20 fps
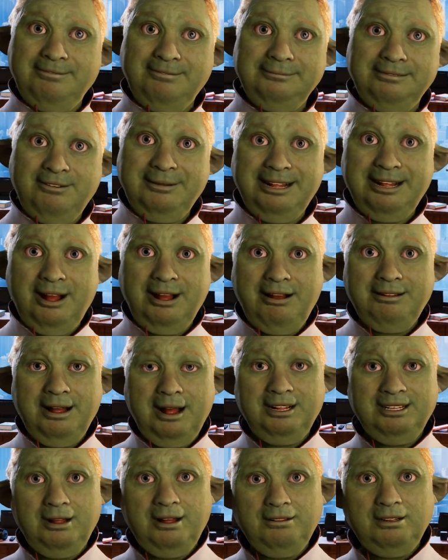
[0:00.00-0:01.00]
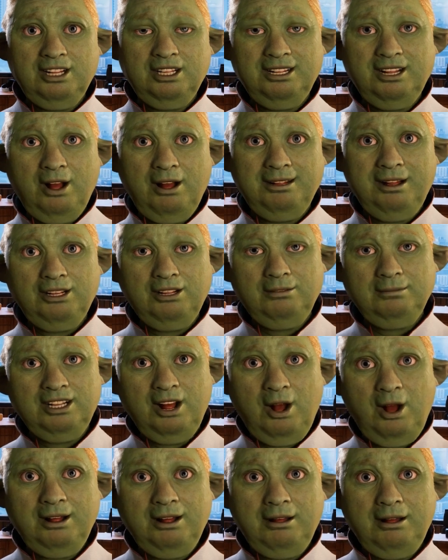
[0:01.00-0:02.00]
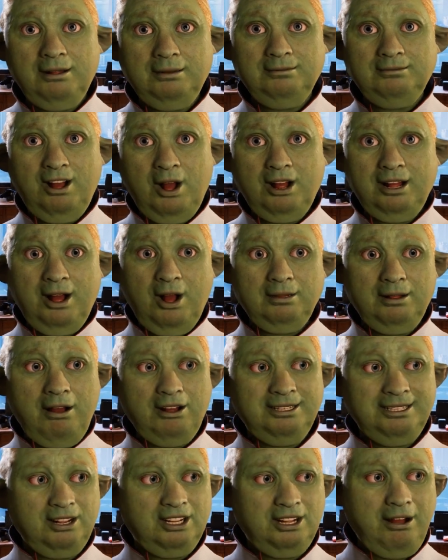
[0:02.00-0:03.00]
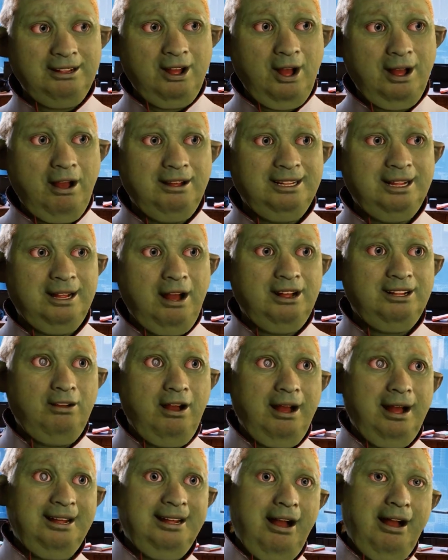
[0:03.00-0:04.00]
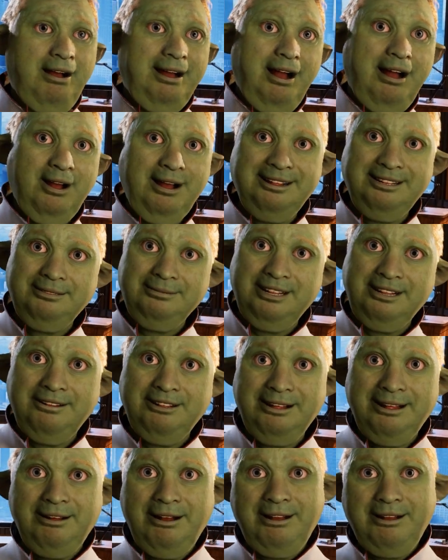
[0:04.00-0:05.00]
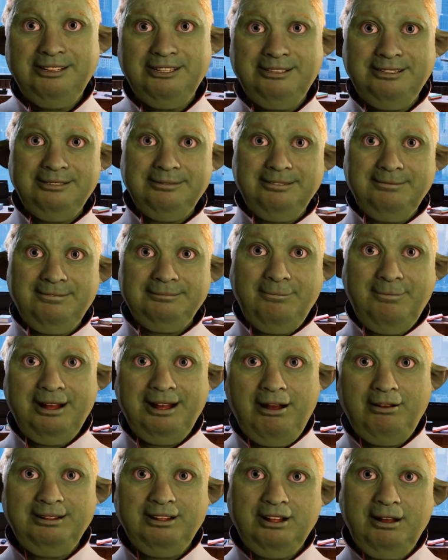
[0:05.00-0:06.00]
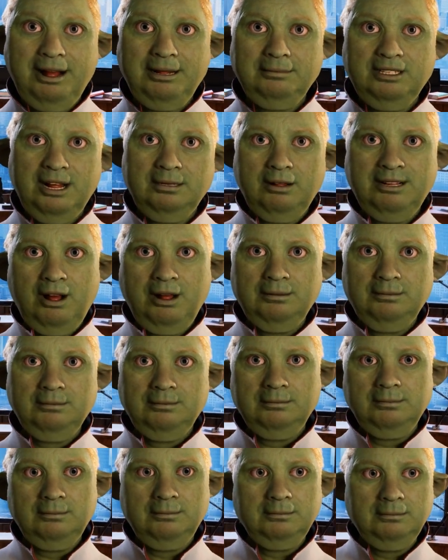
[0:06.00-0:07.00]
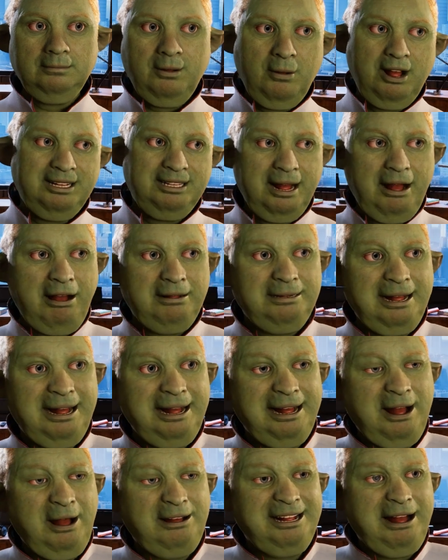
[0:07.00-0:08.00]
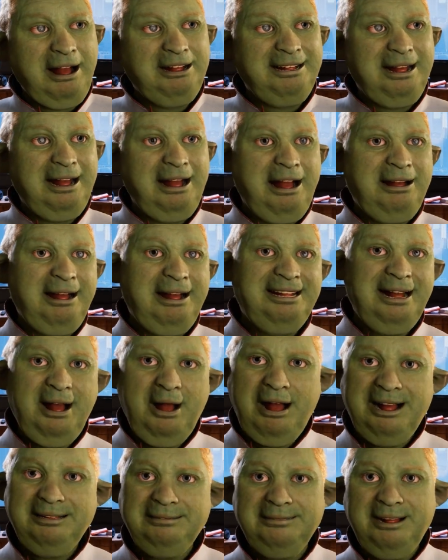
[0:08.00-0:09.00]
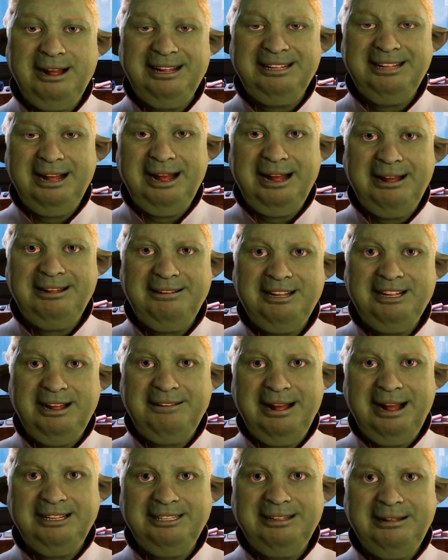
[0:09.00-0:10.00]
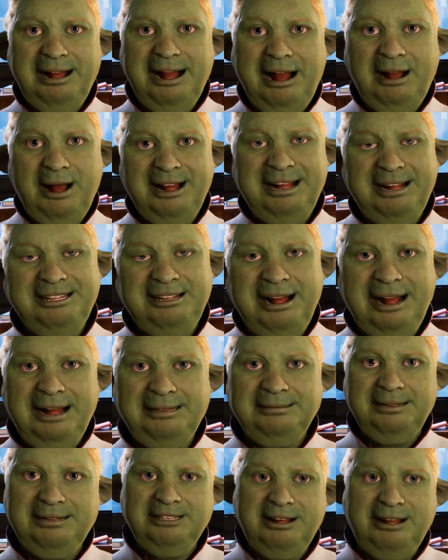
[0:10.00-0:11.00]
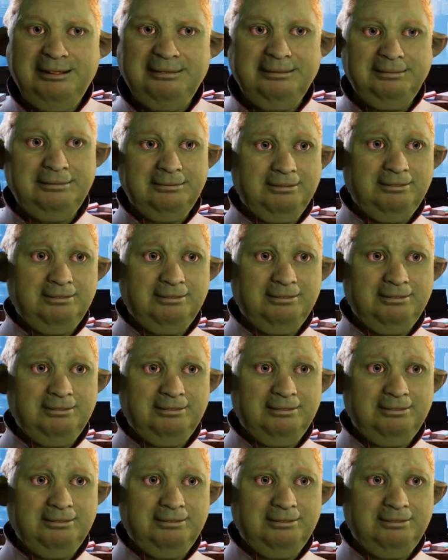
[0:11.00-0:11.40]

So when faced with virtual disapproval, you humans turn to intoxicating liquids for solace? How utterly primitive. Do tell me, what exactly do you hope to achieve through this liquid escapism?